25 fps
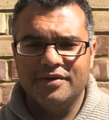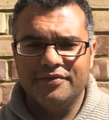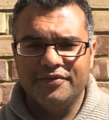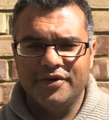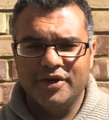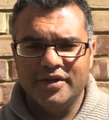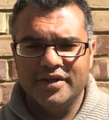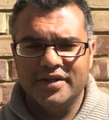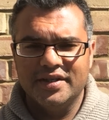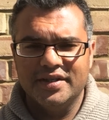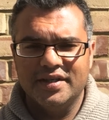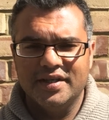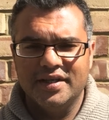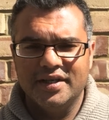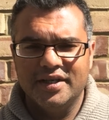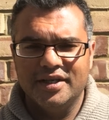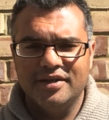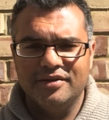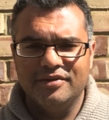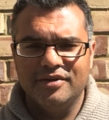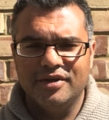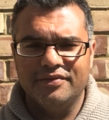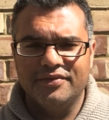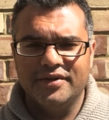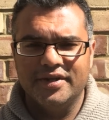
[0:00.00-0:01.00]
and
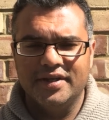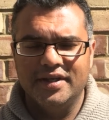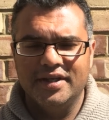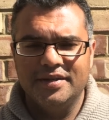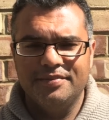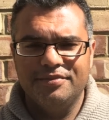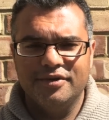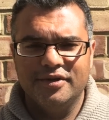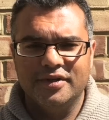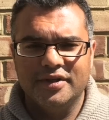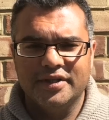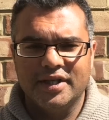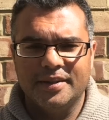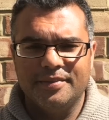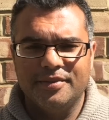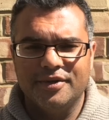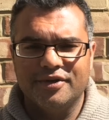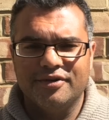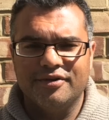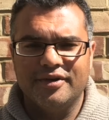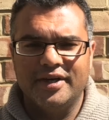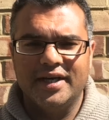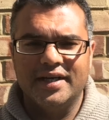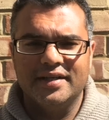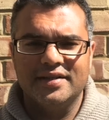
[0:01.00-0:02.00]
volunteer of the Liberal
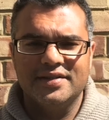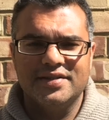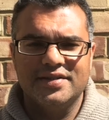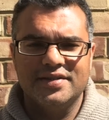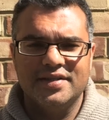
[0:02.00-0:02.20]
Democrats